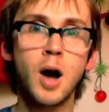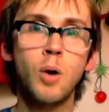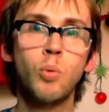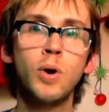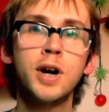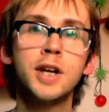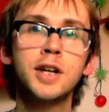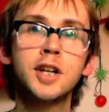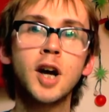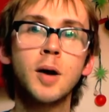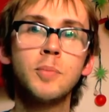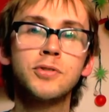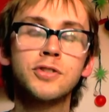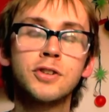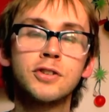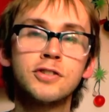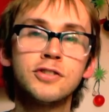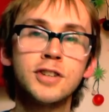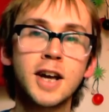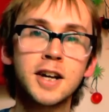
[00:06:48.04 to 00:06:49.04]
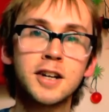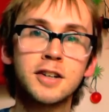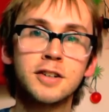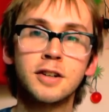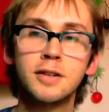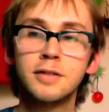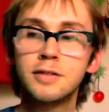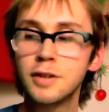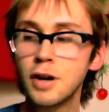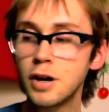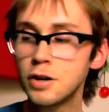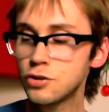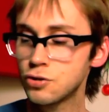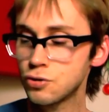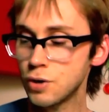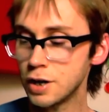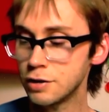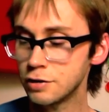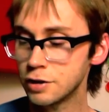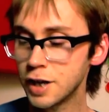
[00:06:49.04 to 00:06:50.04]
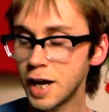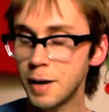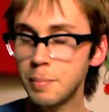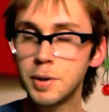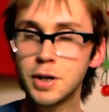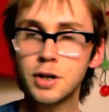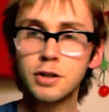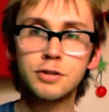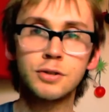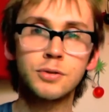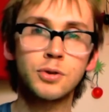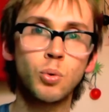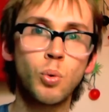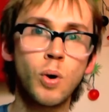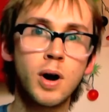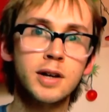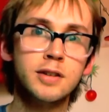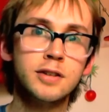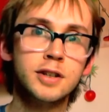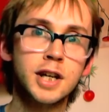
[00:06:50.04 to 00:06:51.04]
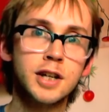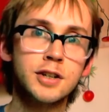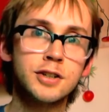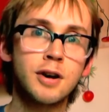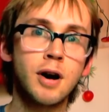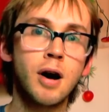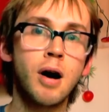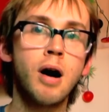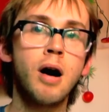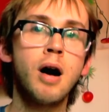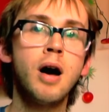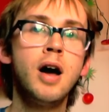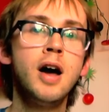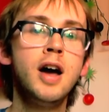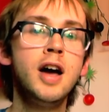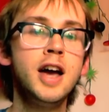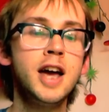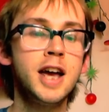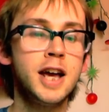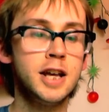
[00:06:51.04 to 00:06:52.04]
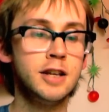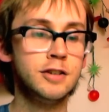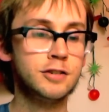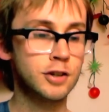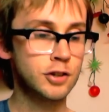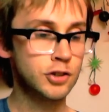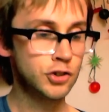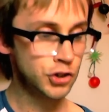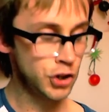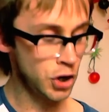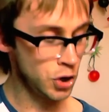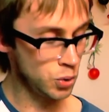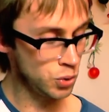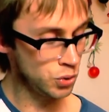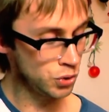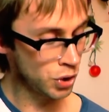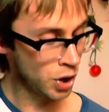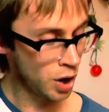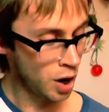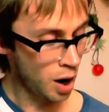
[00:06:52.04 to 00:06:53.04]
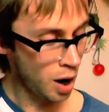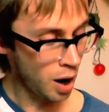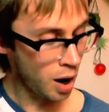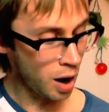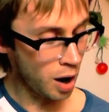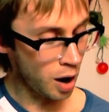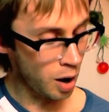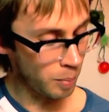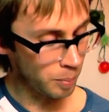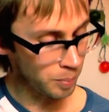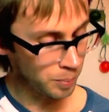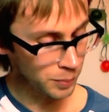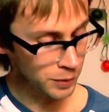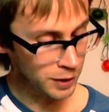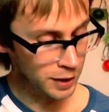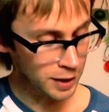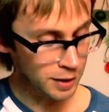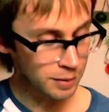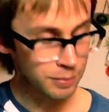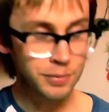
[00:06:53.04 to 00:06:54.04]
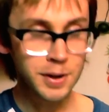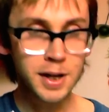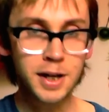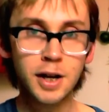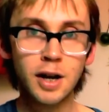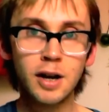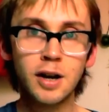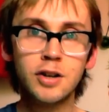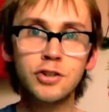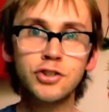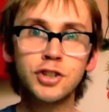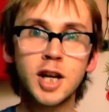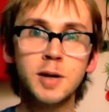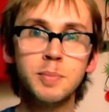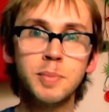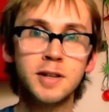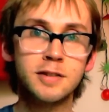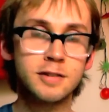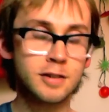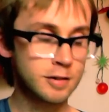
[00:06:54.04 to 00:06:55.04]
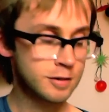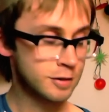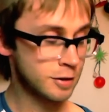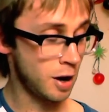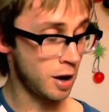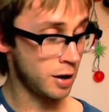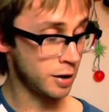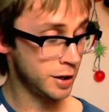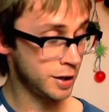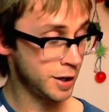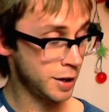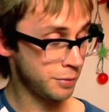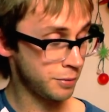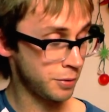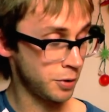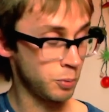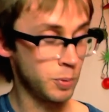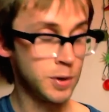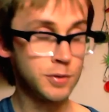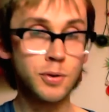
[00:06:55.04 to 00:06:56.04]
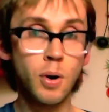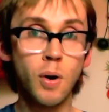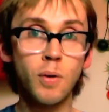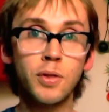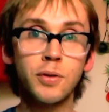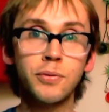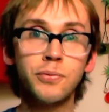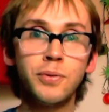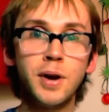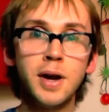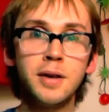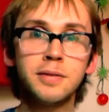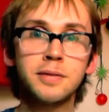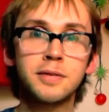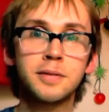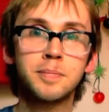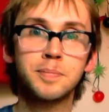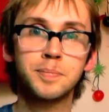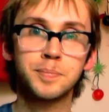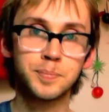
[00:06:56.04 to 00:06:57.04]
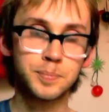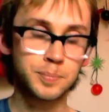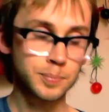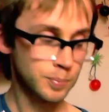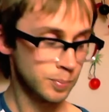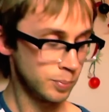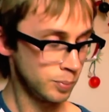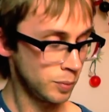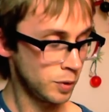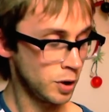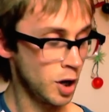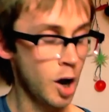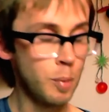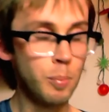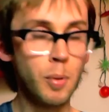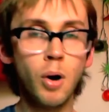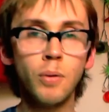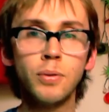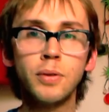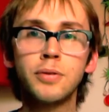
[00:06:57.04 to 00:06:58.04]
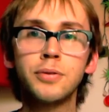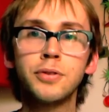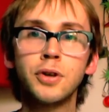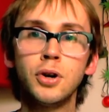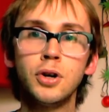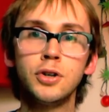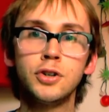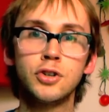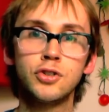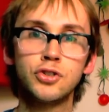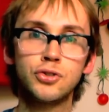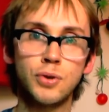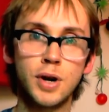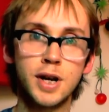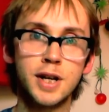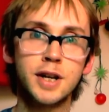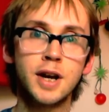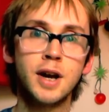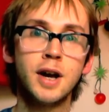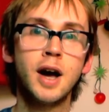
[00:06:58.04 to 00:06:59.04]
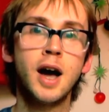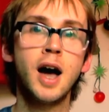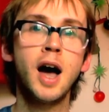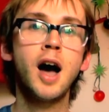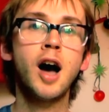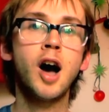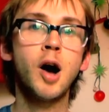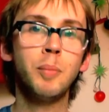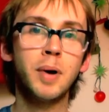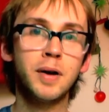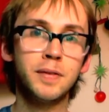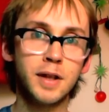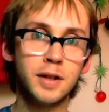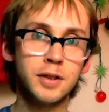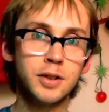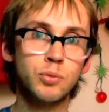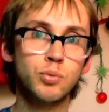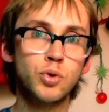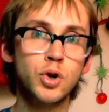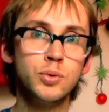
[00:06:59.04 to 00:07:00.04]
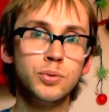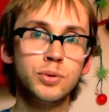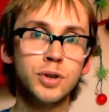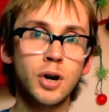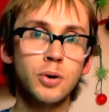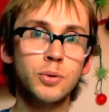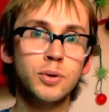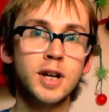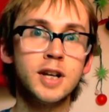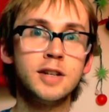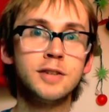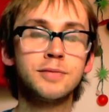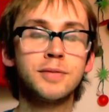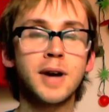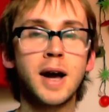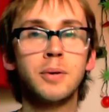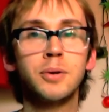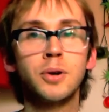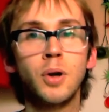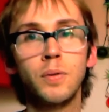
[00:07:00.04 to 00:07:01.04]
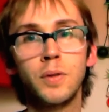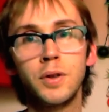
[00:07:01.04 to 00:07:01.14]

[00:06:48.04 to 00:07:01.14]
When it comes to the 2nd and 3rd strings, again, because of the way the guitar is tuned, the finger shape is slightly different. We've got the 5th on the 3rd string, and then the root note is found on